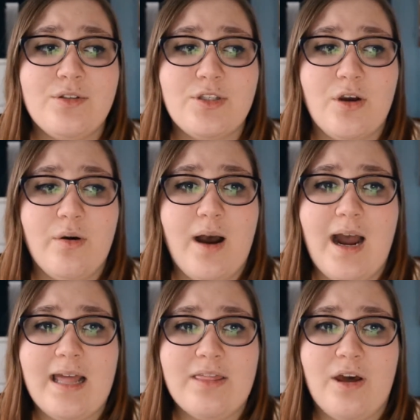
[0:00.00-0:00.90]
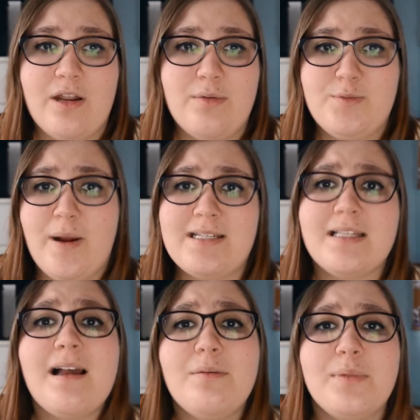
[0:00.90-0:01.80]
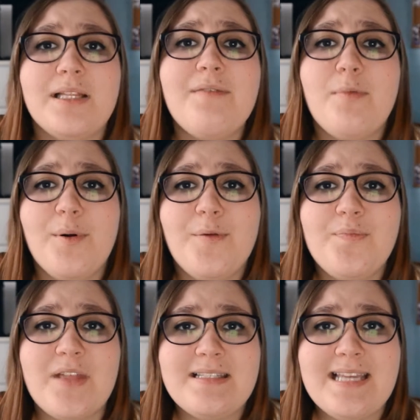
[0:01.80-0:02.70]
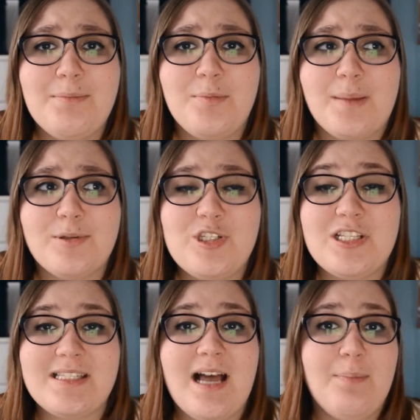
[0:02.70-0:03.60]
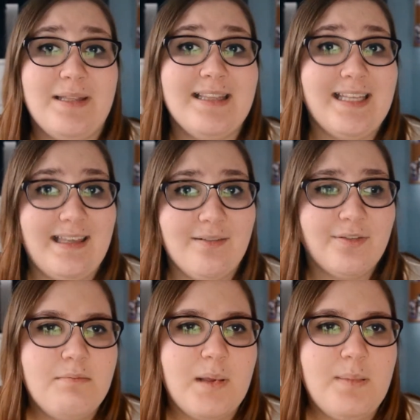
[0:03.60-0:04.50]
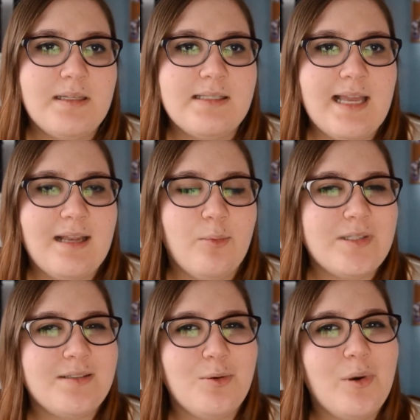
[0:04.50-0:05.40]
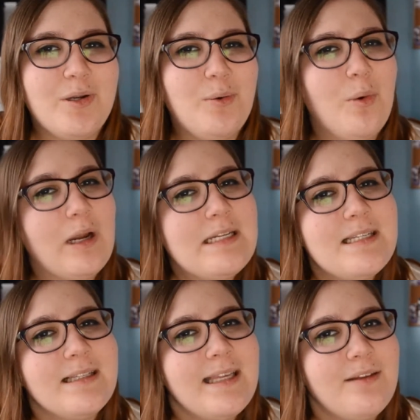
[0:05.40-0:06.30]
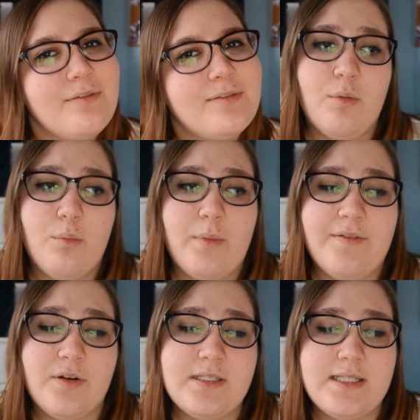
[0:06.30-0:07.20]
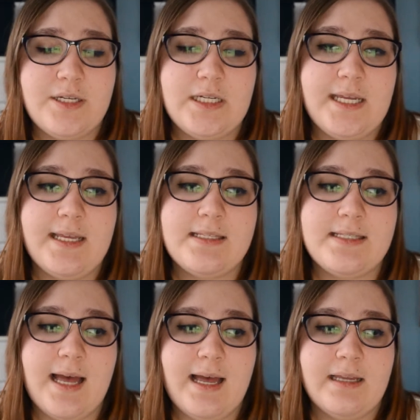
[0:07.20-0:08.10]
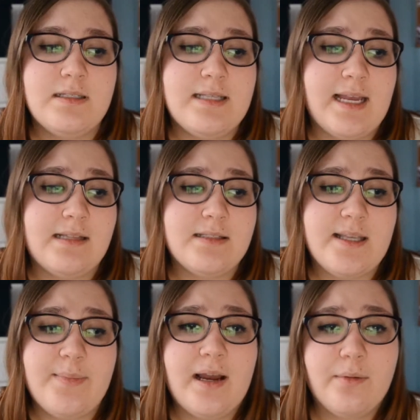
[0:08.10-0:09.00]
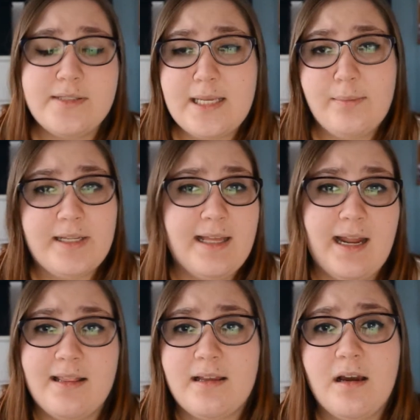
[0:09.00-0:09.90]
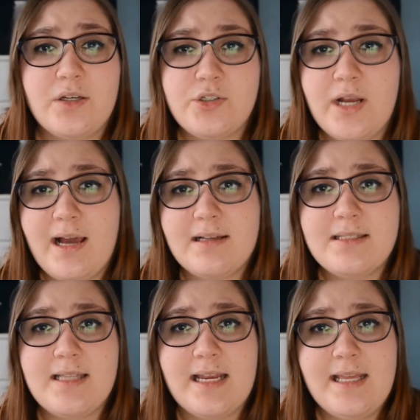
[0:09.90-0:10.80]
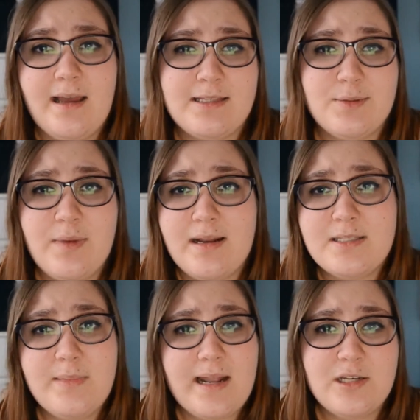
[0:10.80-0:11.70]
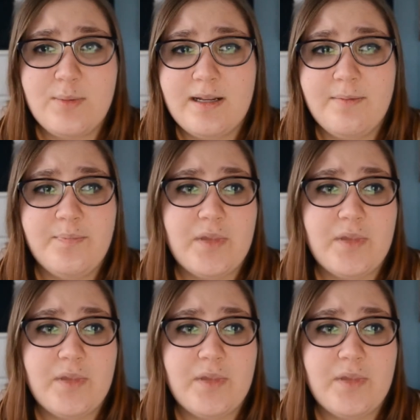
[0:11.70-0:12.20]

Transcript: So I thought it was practically unbelievable that Zayn would be able to just up and leave. Maybe Zayn wasn't the one who wanted to leave. My first theory is that Zayn somehow was able to get out of the contracts that he has with Modest Management.